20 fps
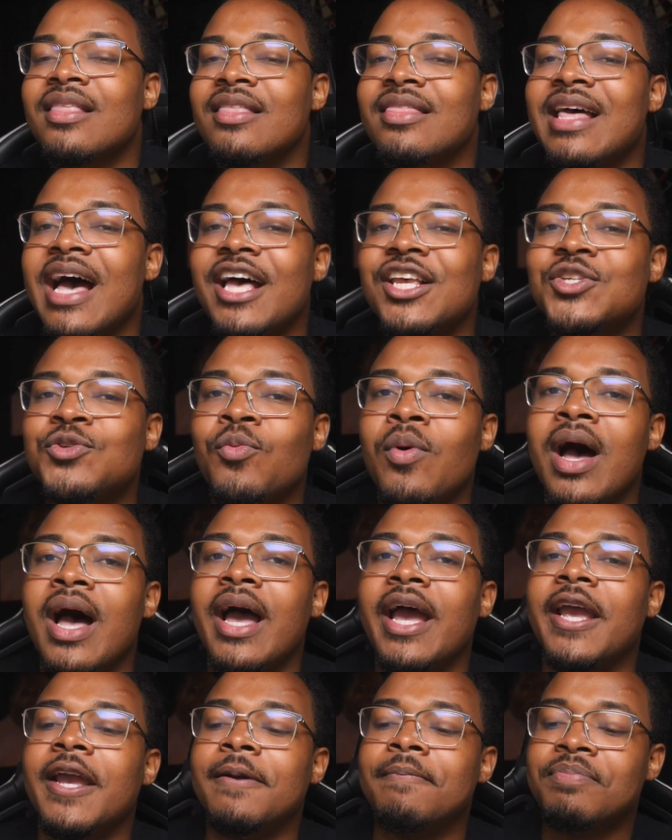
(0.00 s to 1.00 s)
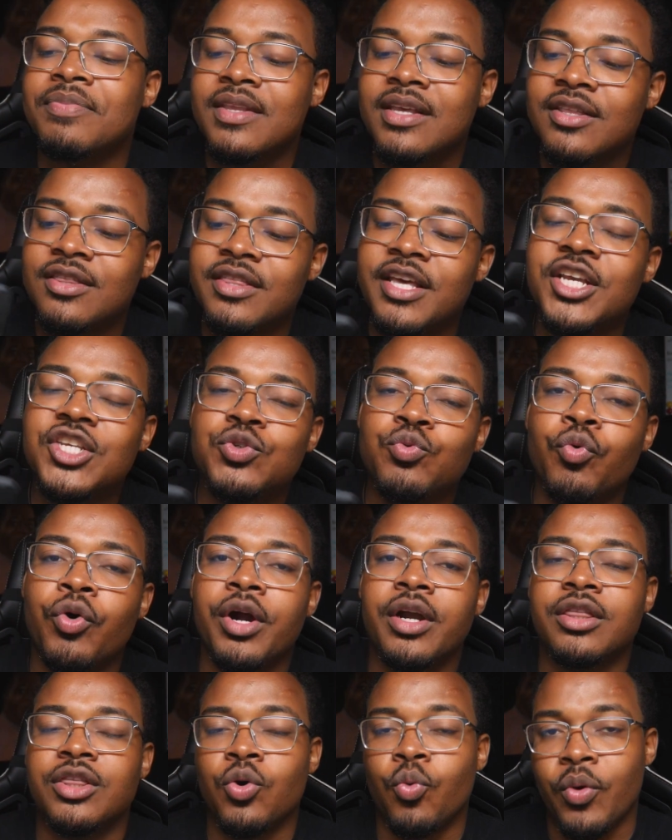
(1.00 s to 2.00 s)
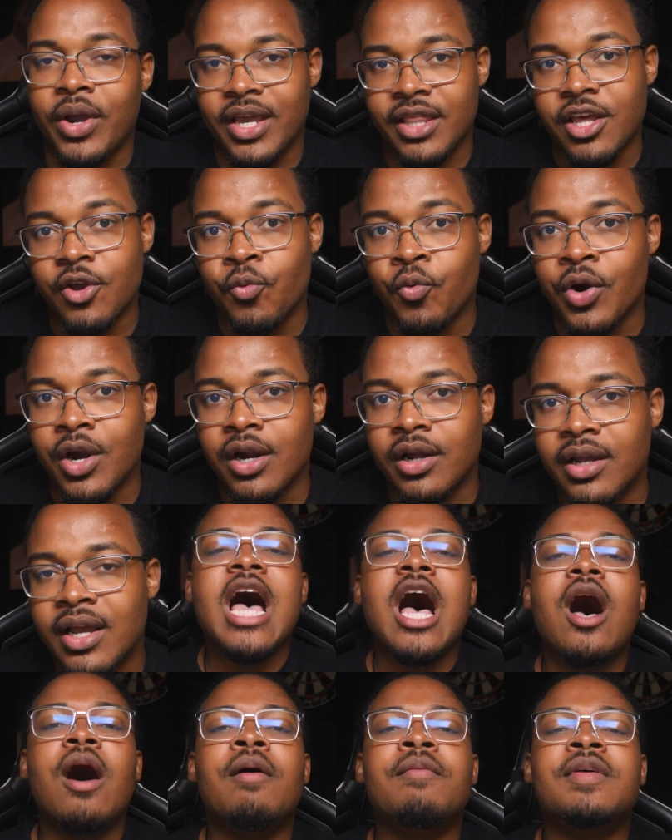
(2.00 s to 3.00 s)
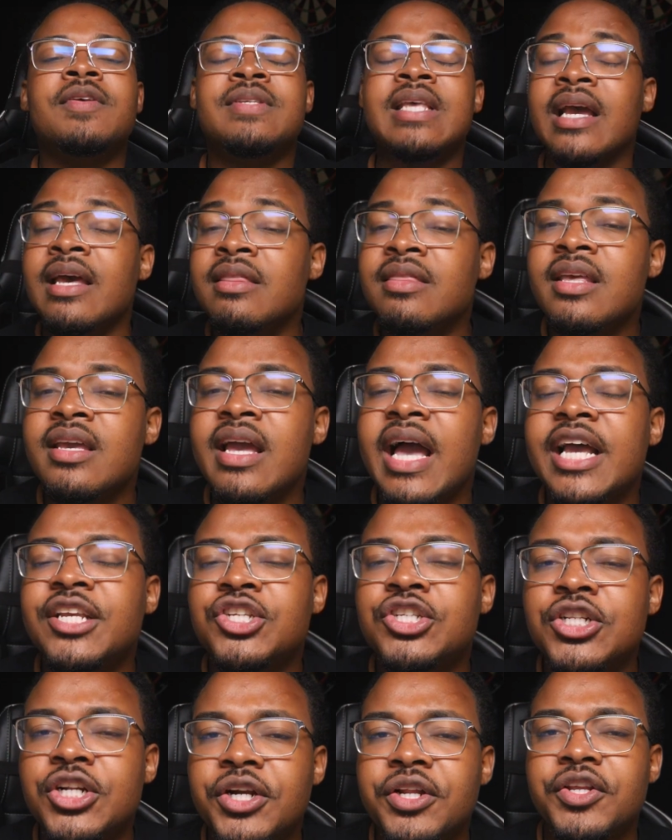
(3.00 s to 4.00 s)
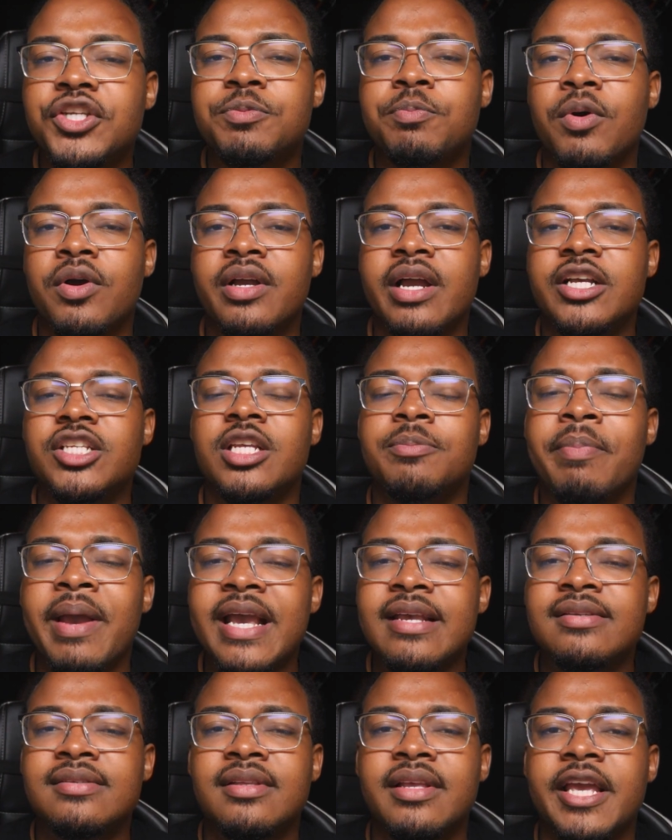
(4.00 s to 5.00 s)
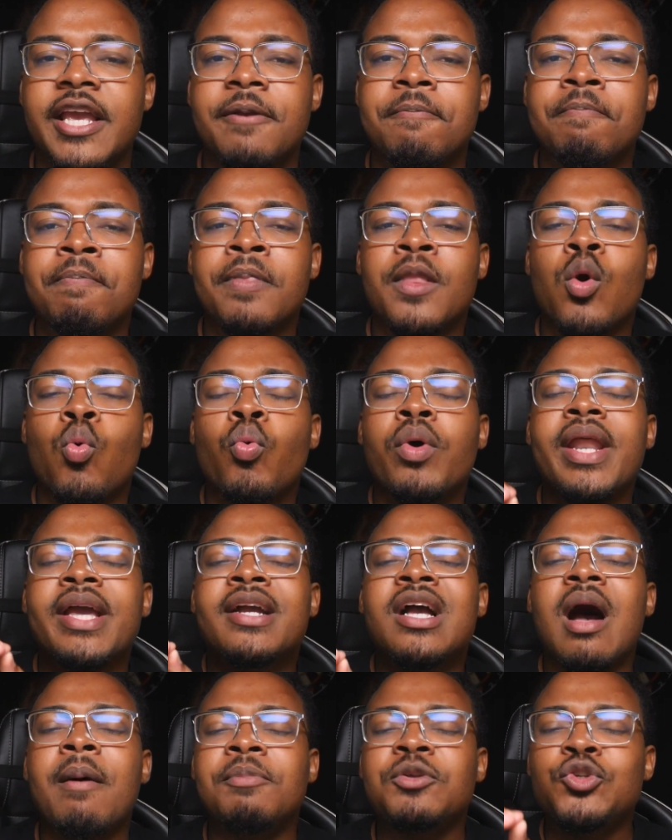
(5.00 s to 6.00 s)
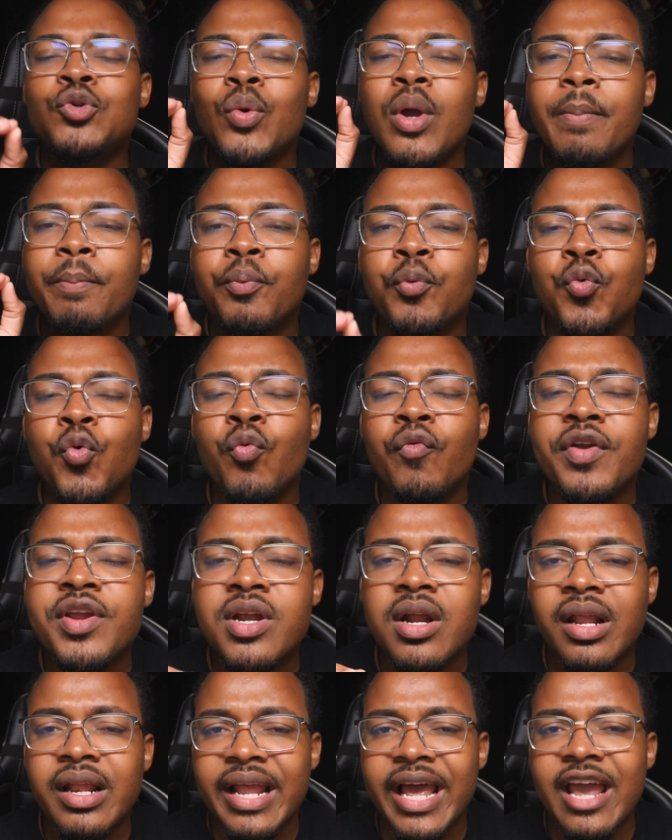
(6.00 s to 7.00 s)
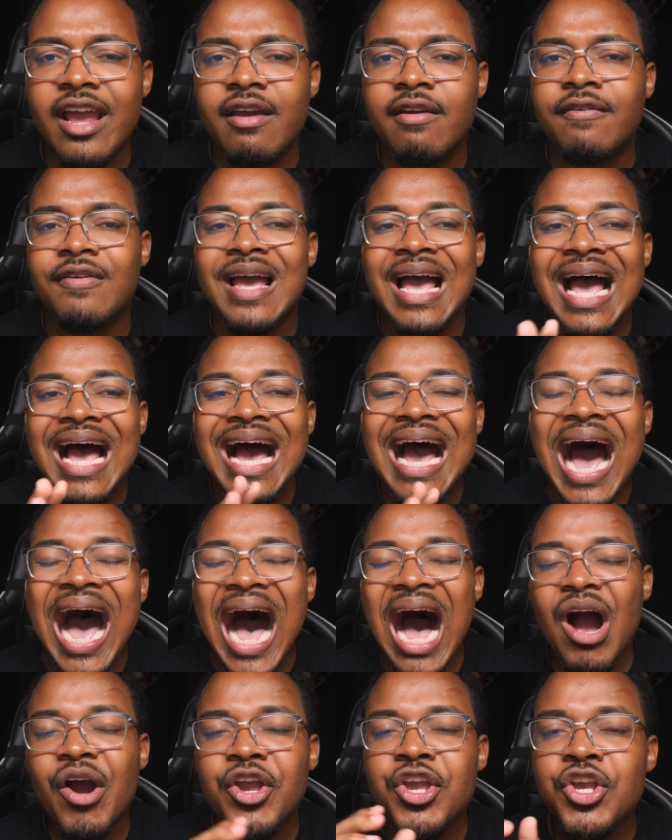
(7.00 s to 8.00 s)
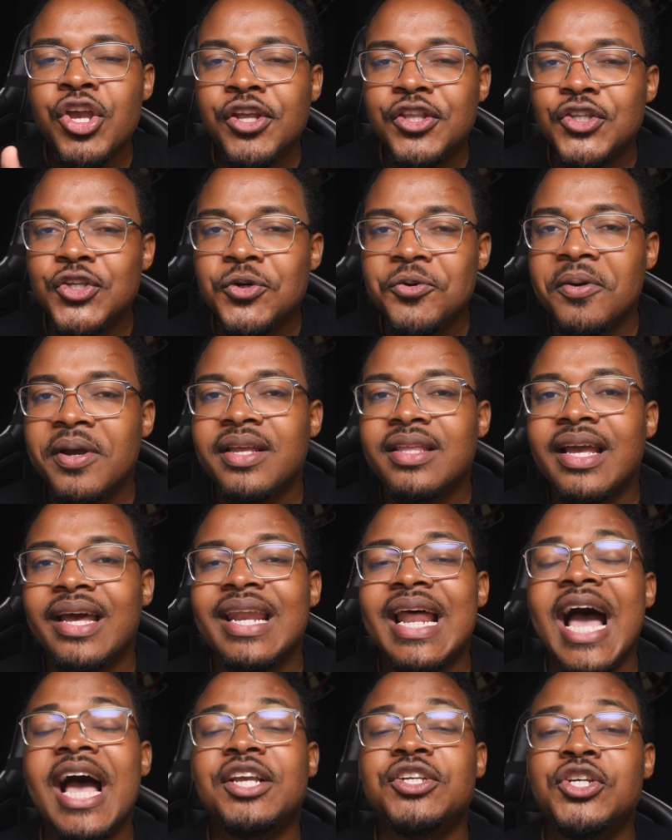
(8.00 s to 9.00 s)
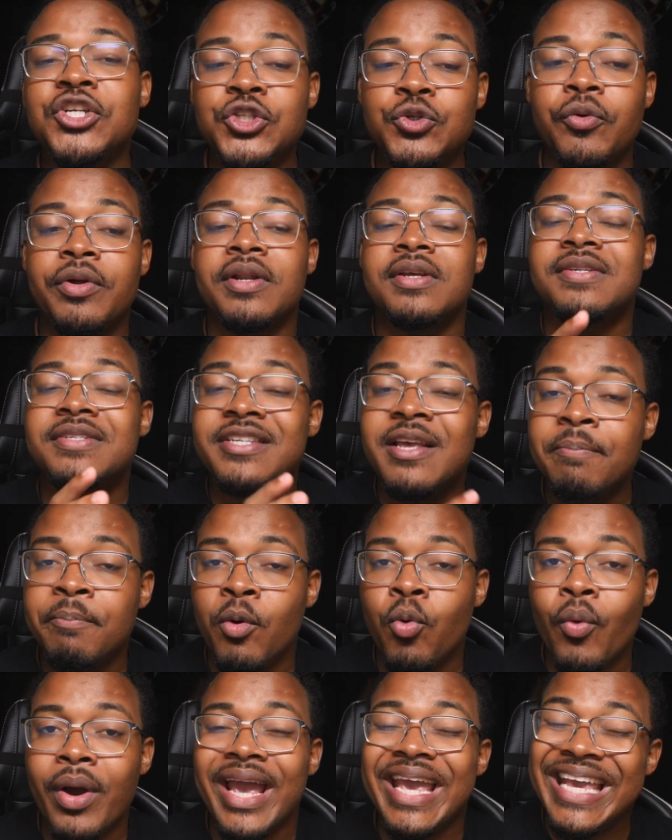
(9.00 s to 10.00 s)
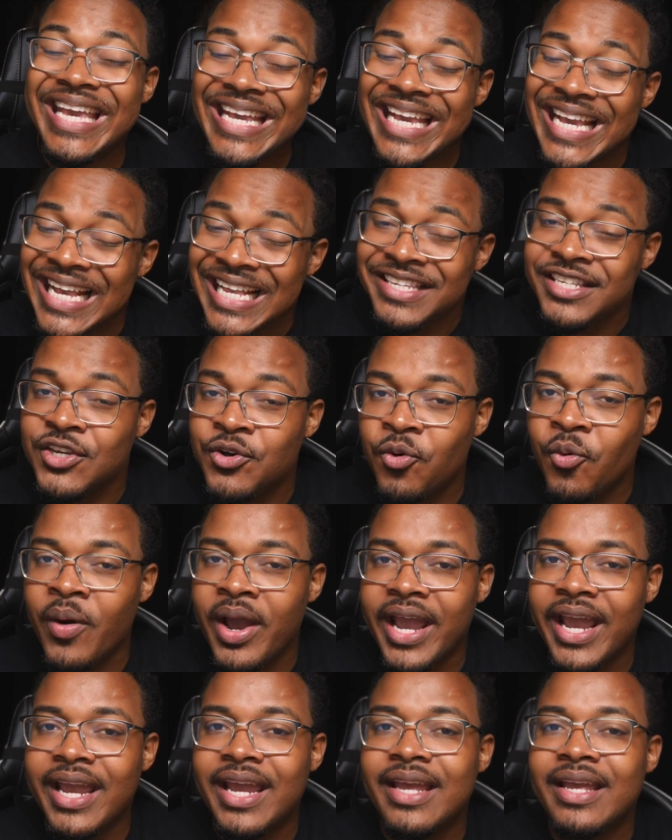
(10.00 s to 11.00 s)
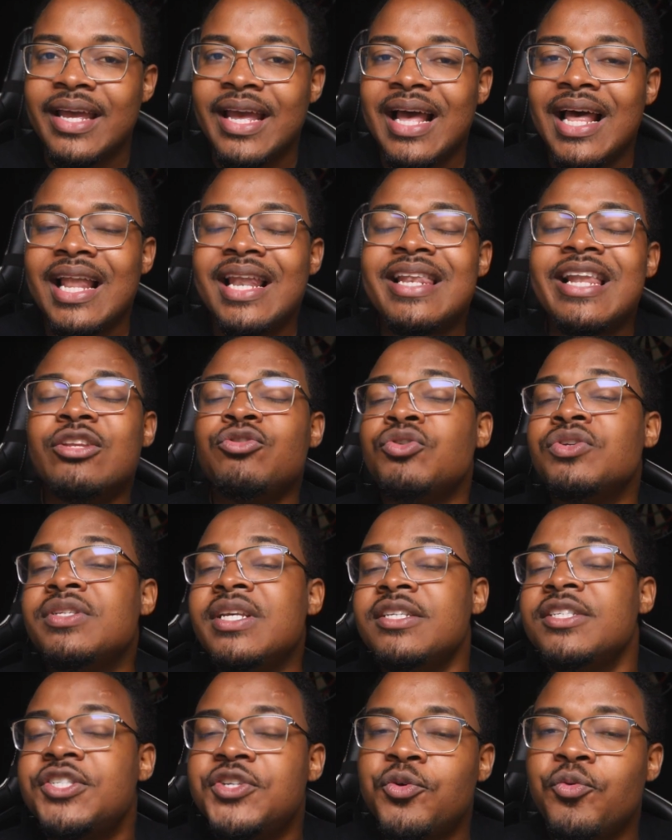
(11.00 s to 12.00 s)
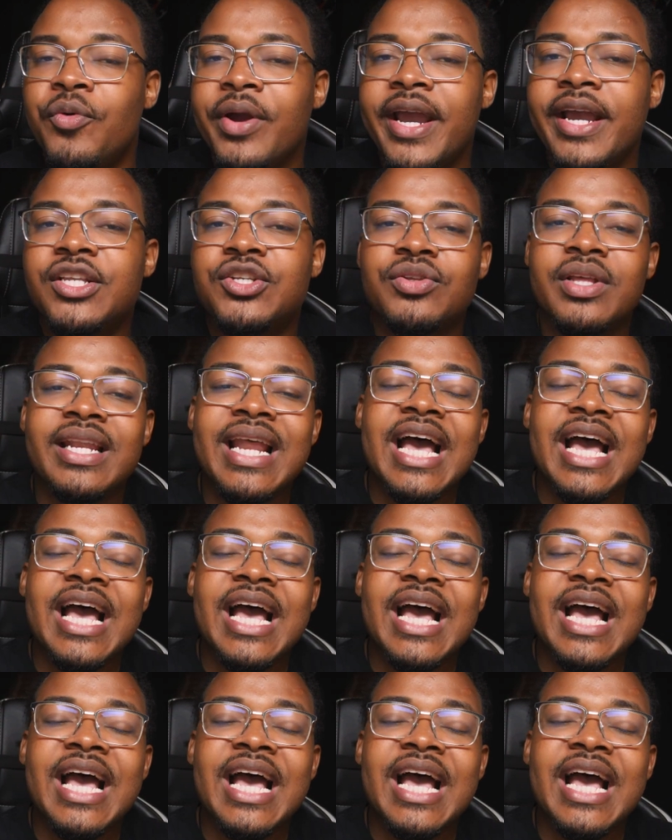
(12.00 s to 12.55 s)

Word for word: That's why things work the way they work. Now, the second thing I actually learned in this book, guys, is basically when it comes to improving your life, how can you do it and actually do it in a simple way, easy way, less resistant way to